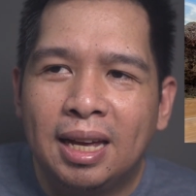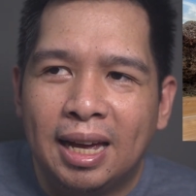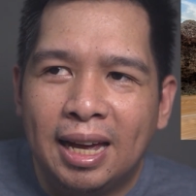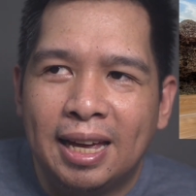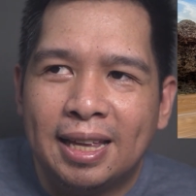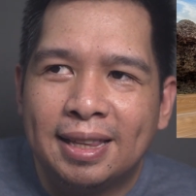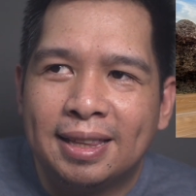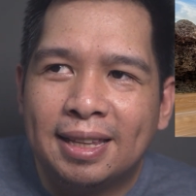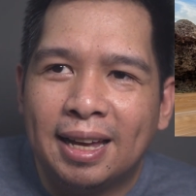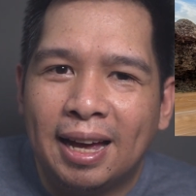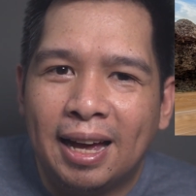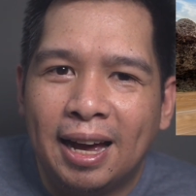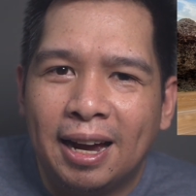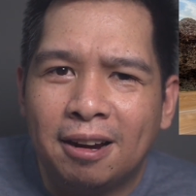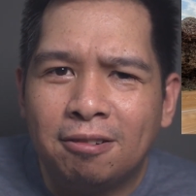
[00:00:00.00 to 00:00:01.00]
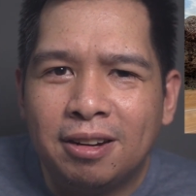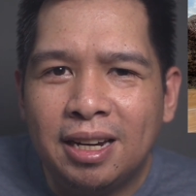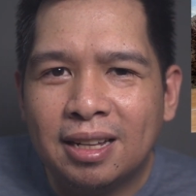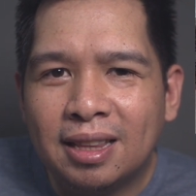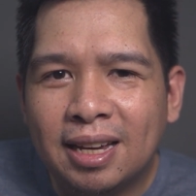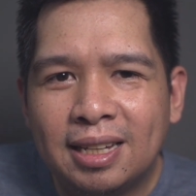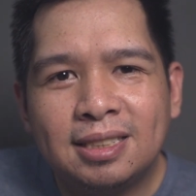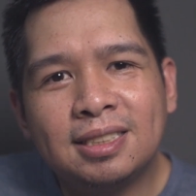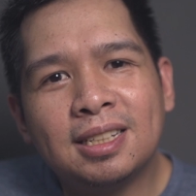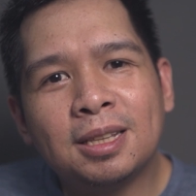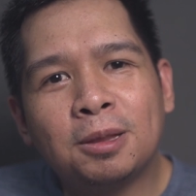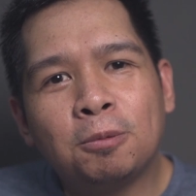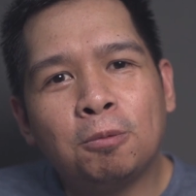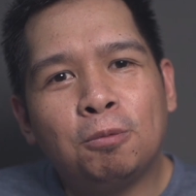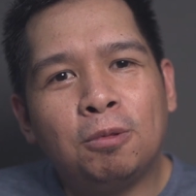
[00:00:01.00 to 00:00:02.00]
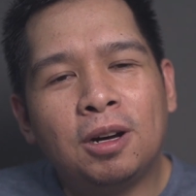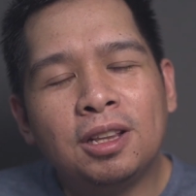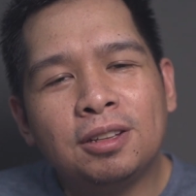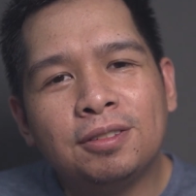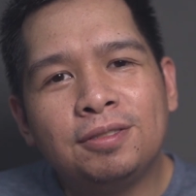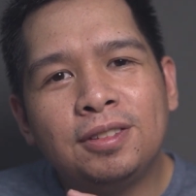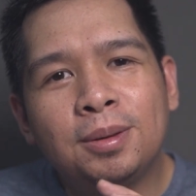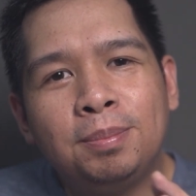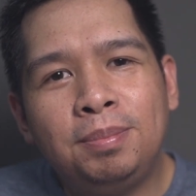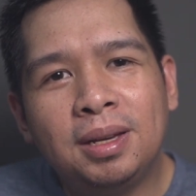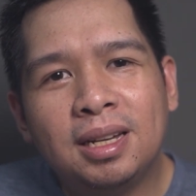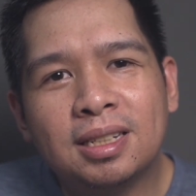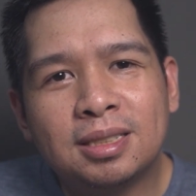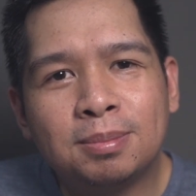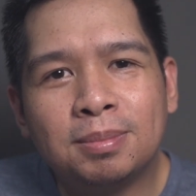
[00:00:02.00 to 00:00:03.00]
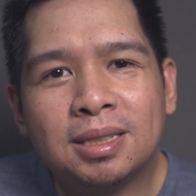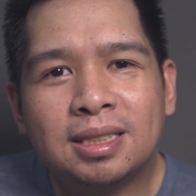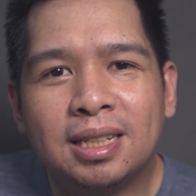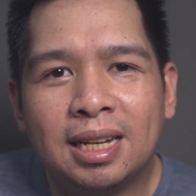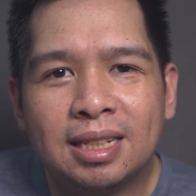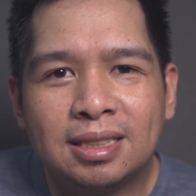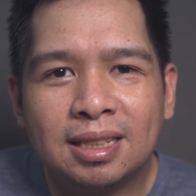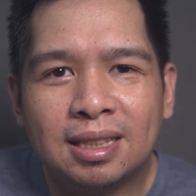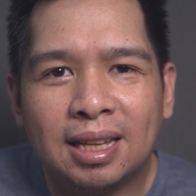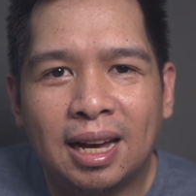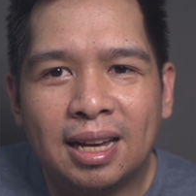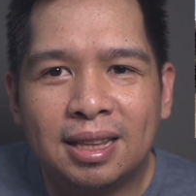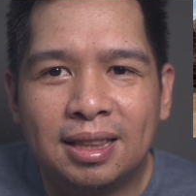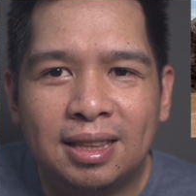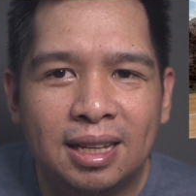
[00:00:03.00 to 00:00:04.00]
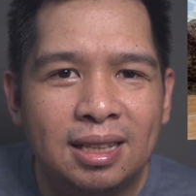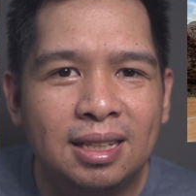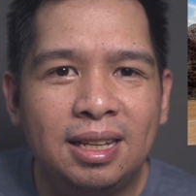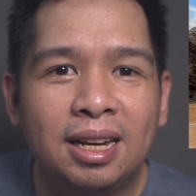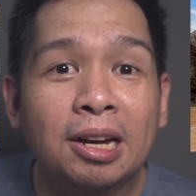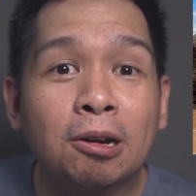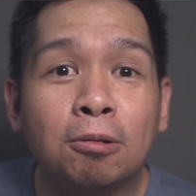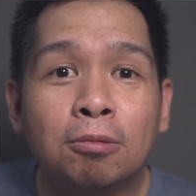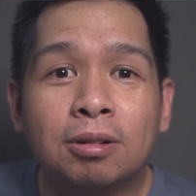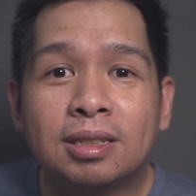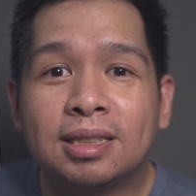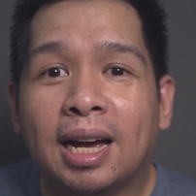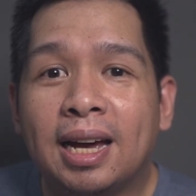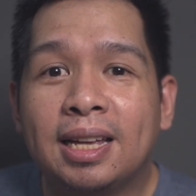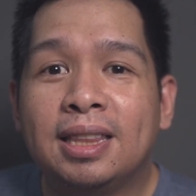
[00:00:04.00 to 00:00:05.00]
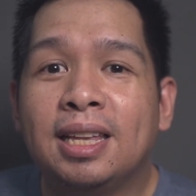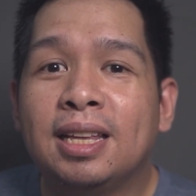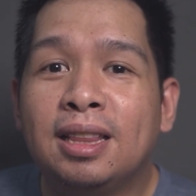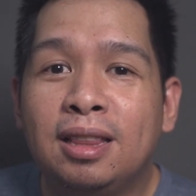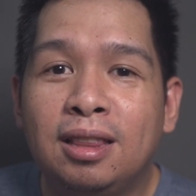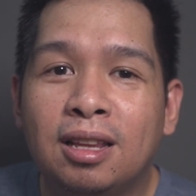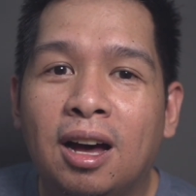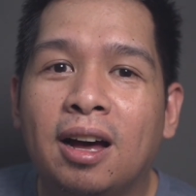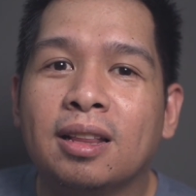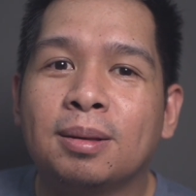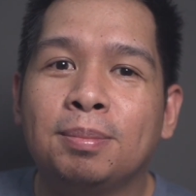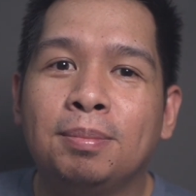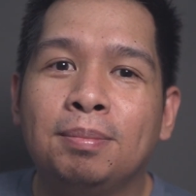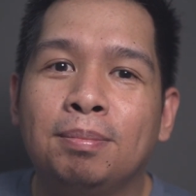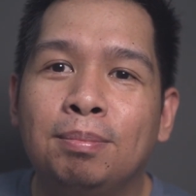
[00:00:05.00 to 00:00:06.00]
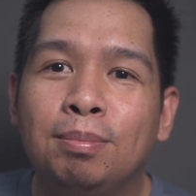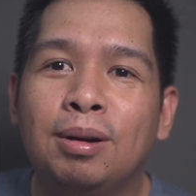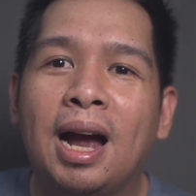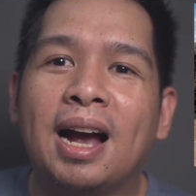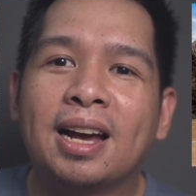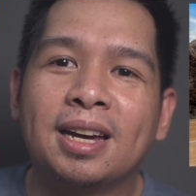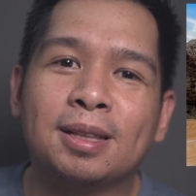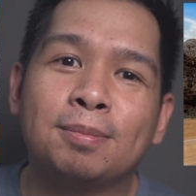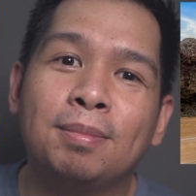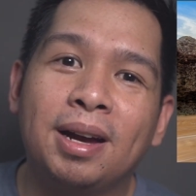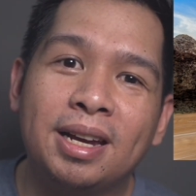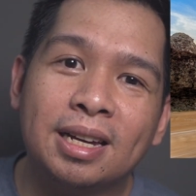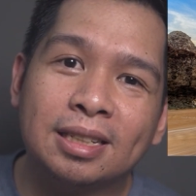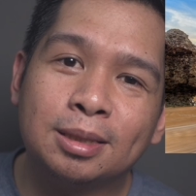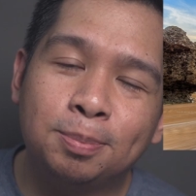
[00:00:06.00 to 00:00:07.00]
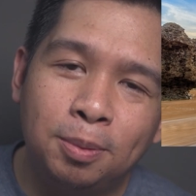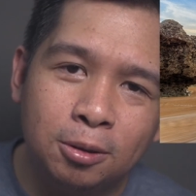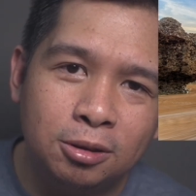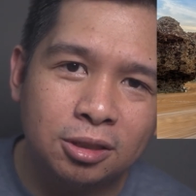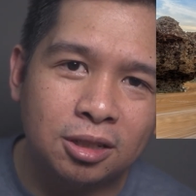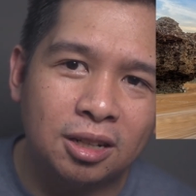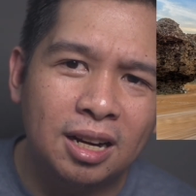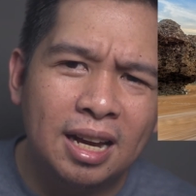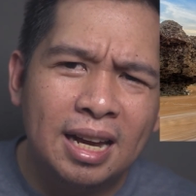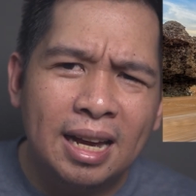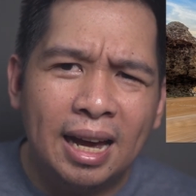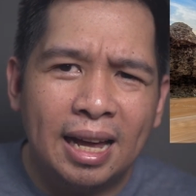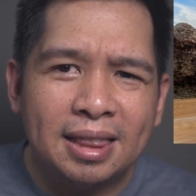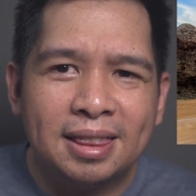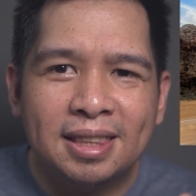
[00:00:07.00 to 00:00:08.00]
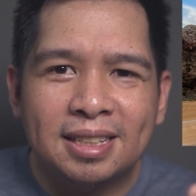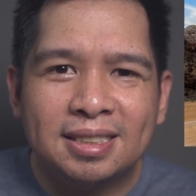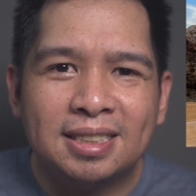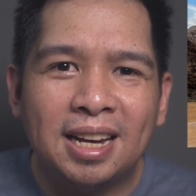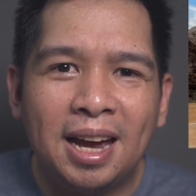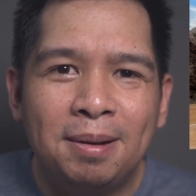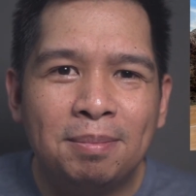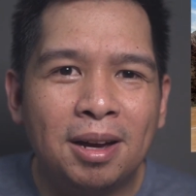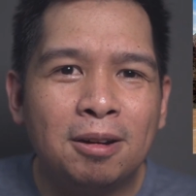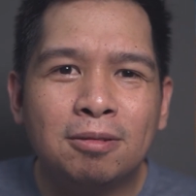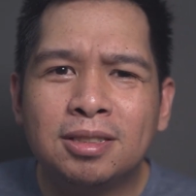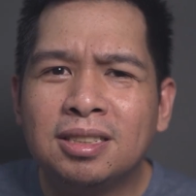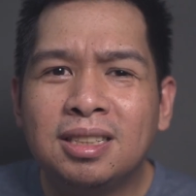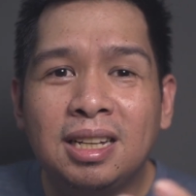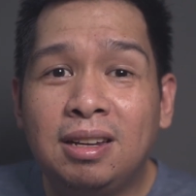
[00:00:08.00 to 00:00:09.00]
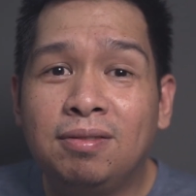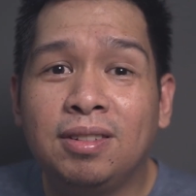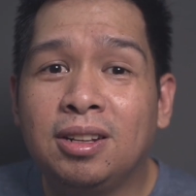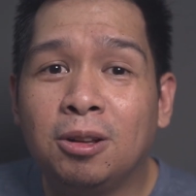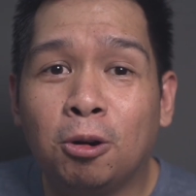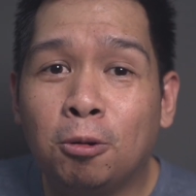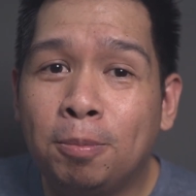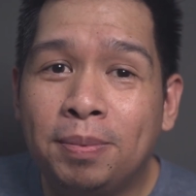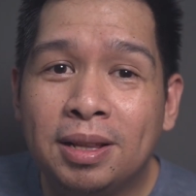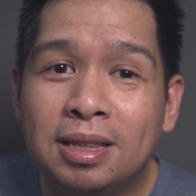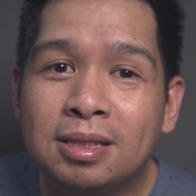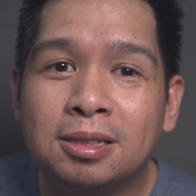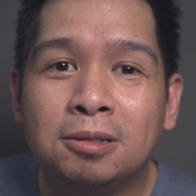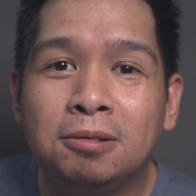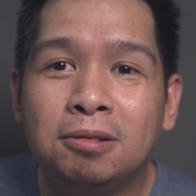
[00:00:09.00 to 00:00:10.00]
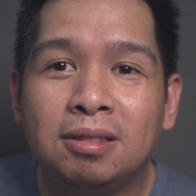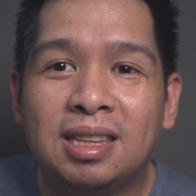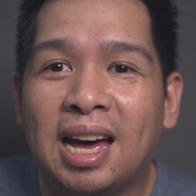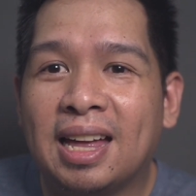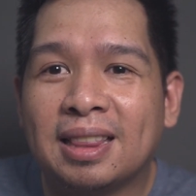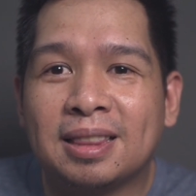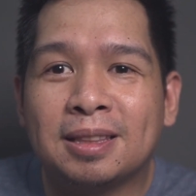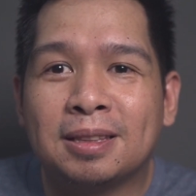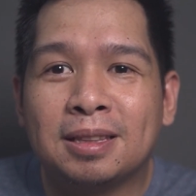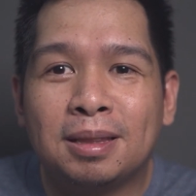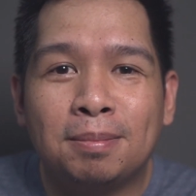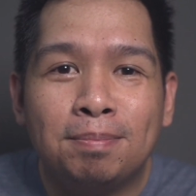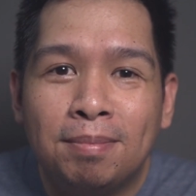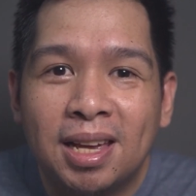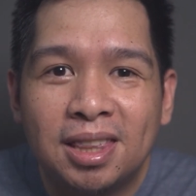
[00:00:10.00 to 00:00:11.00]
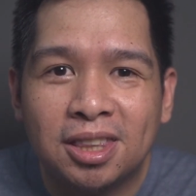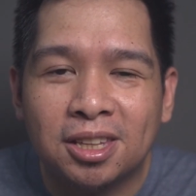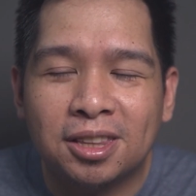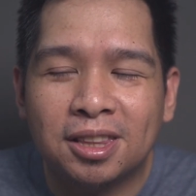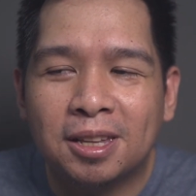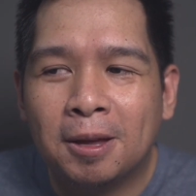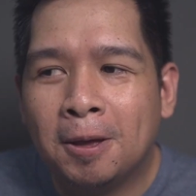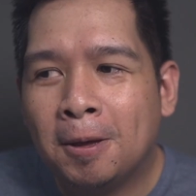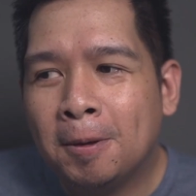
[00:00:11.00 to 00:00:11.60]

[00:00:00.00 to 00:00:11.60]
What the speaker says: And I realized that one of the biggest mistakes that I did here was I did not bracket my exposure. At the time, I wasn't even open to that method.